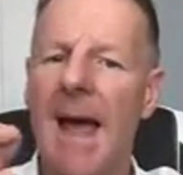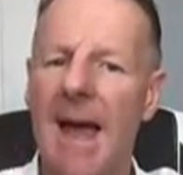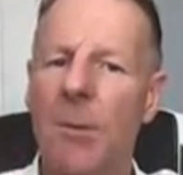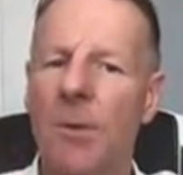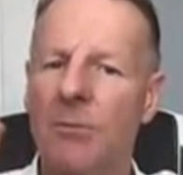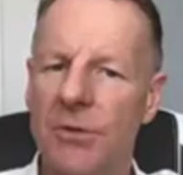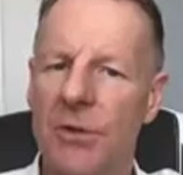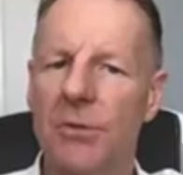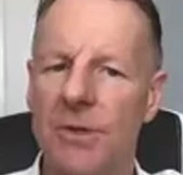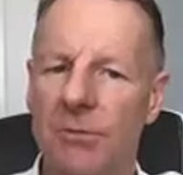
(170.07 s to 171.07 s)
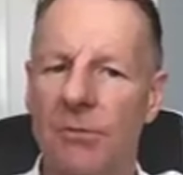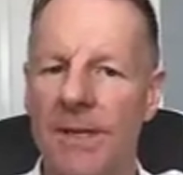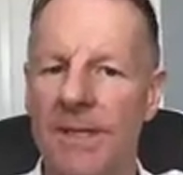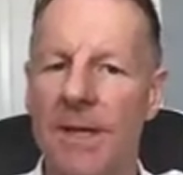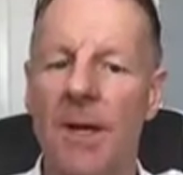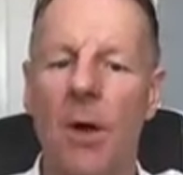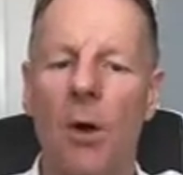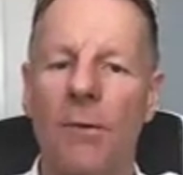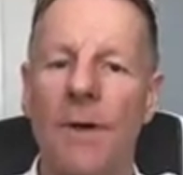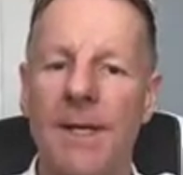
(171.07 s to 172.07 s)
and we reduce the risk
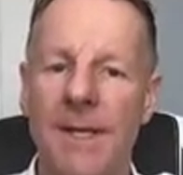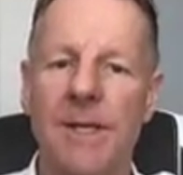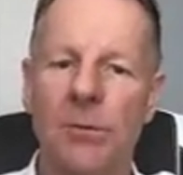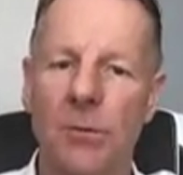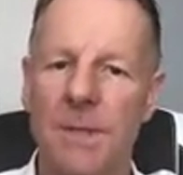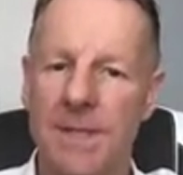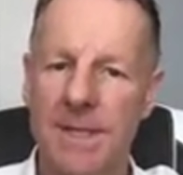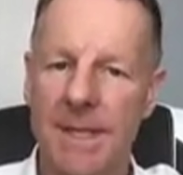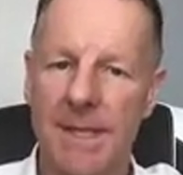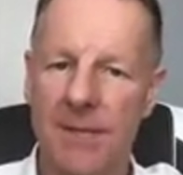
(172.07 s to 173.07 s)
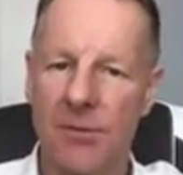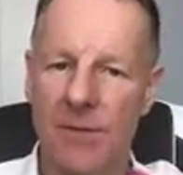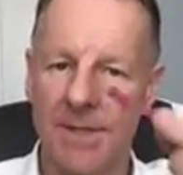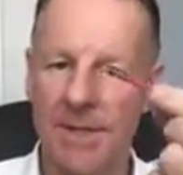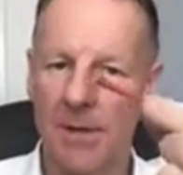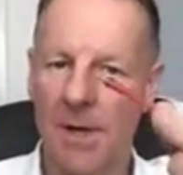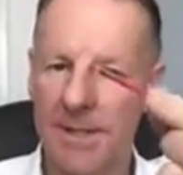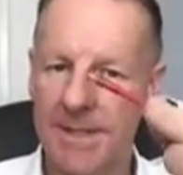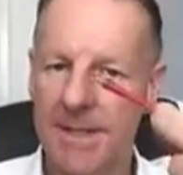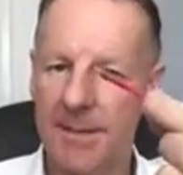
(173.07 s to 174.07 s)
of needle stick injury. So
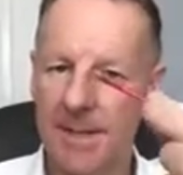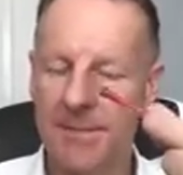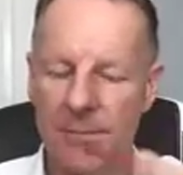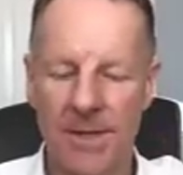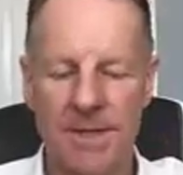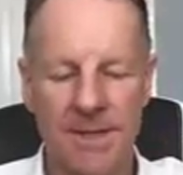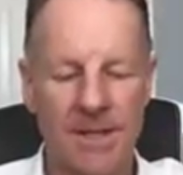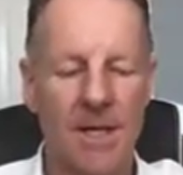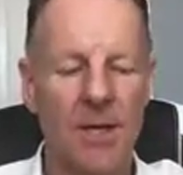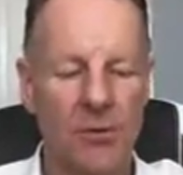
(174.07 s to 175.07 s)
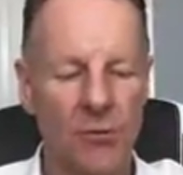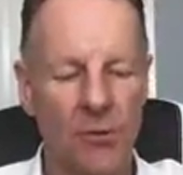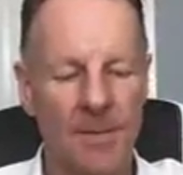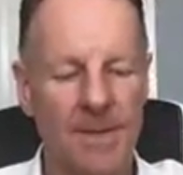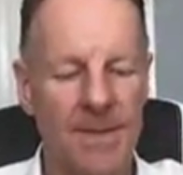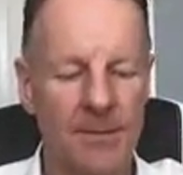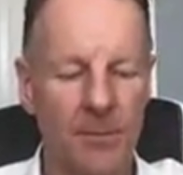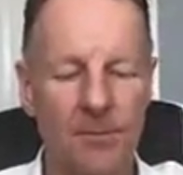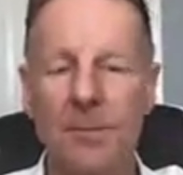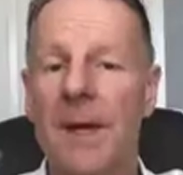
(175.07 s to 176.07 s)
ideally best practice, a draw up
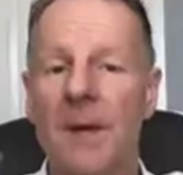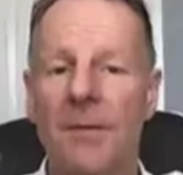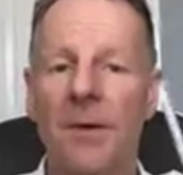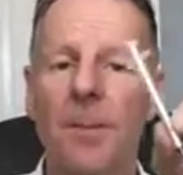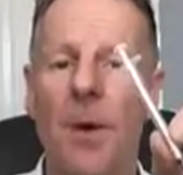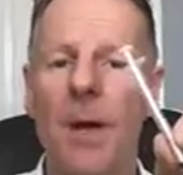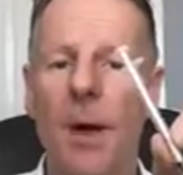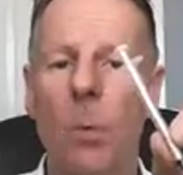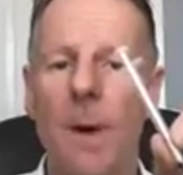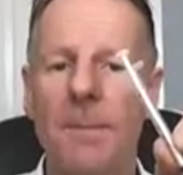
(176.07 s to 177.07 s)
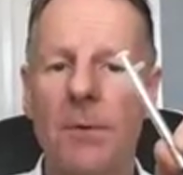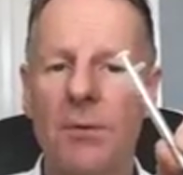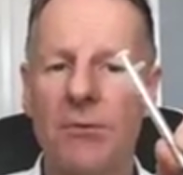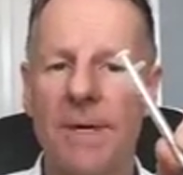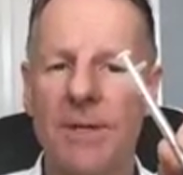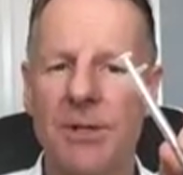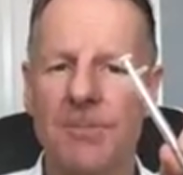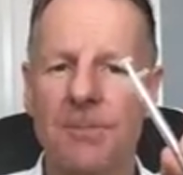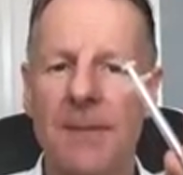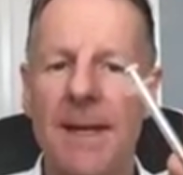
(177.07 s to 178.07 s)
needle. Followed by a 1 ml
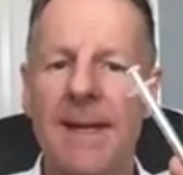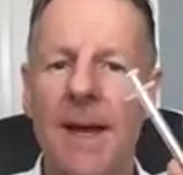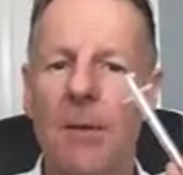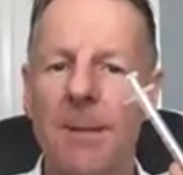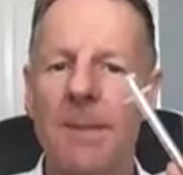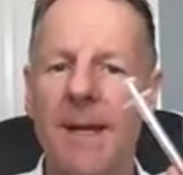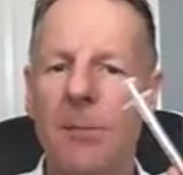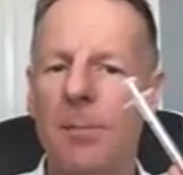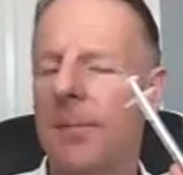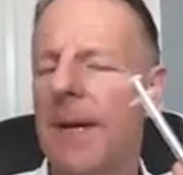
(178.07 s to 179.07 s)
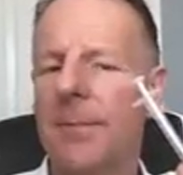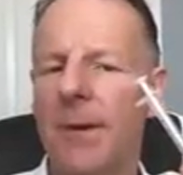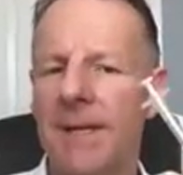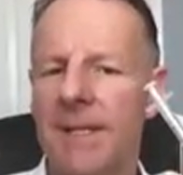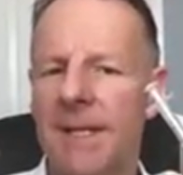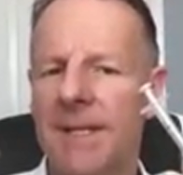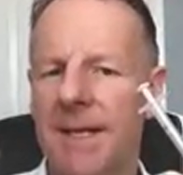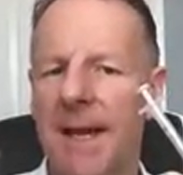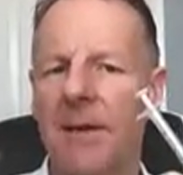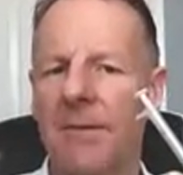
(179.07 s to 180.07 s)
syringe. Now in many practices,
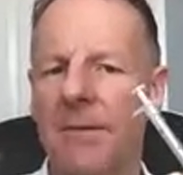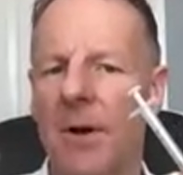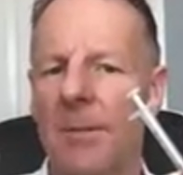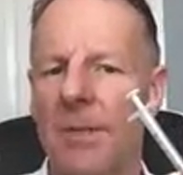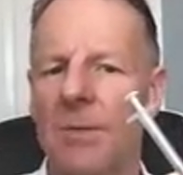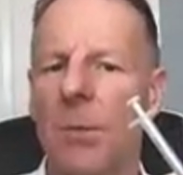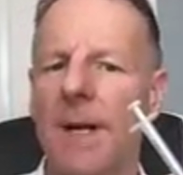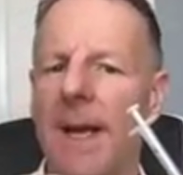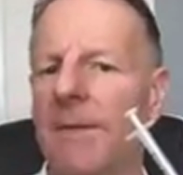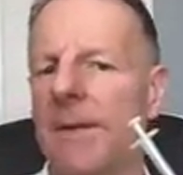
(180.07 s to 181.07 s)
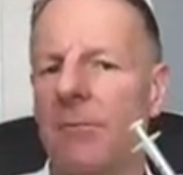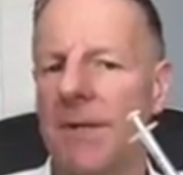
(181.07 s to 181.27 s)
care environments, when they have their